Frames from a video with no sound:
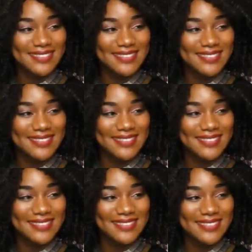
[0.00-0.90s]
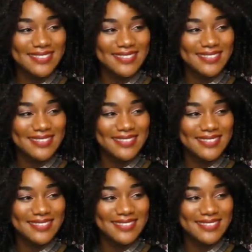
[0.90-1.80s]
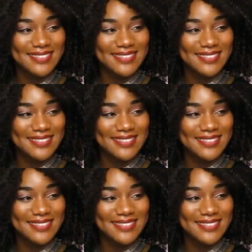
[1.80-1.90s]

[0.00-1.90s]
(silence)